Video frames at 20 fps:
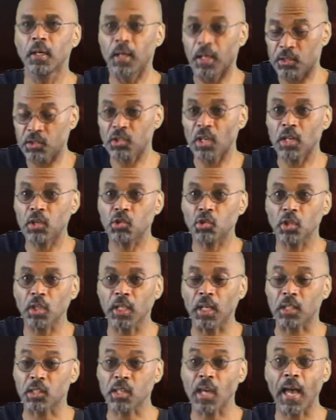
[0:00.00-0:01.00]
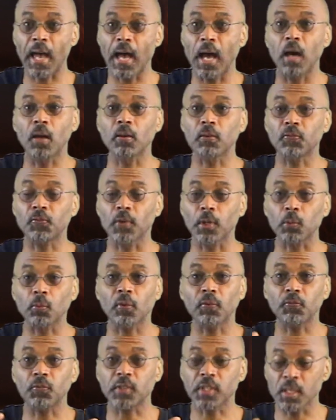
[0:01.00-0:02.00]
essentially a town filled
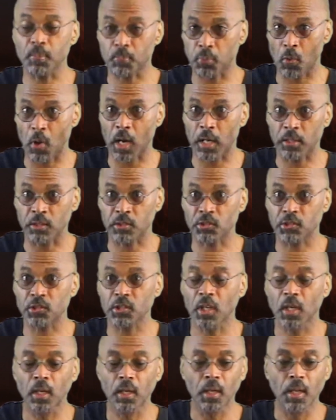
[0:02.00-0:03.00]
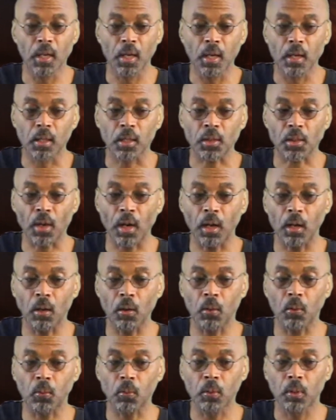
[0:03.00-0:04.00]
with deep ones,
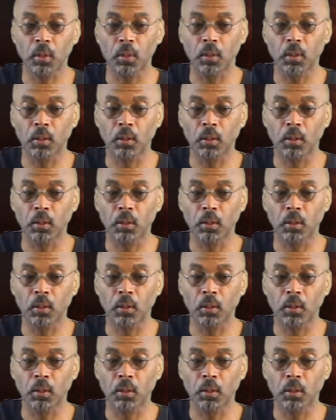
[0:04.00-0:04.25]
though